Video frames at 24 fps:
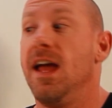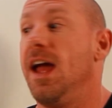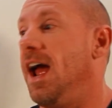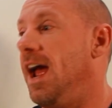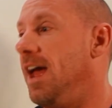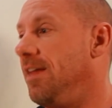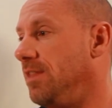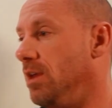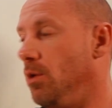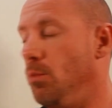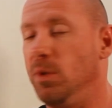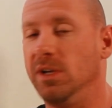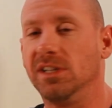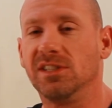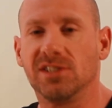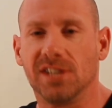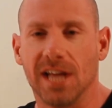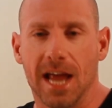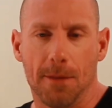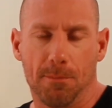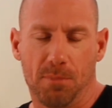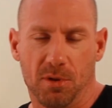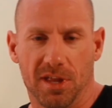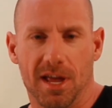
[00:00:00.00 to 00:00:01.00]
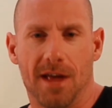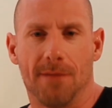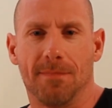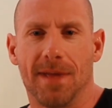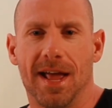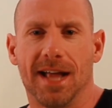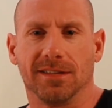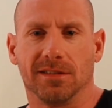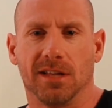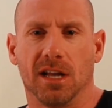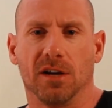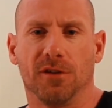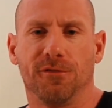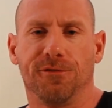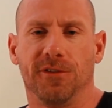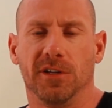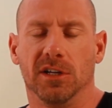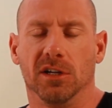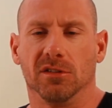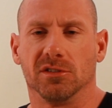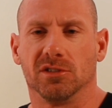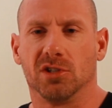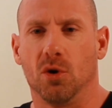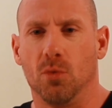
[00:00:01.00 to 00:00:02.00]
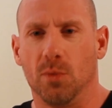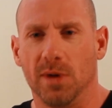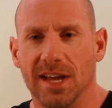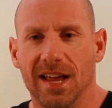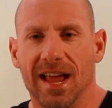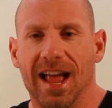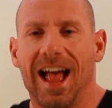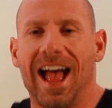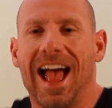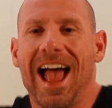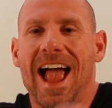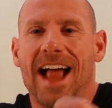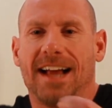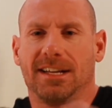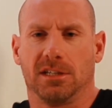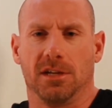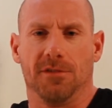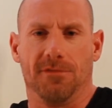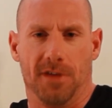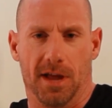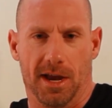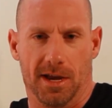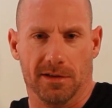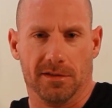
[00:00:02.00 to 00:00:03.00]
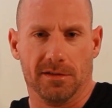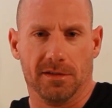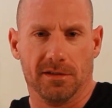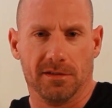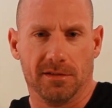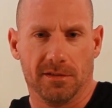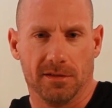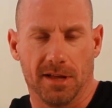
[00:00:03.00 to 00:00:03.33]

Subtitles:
and then we sample that magnetic field. So we activate.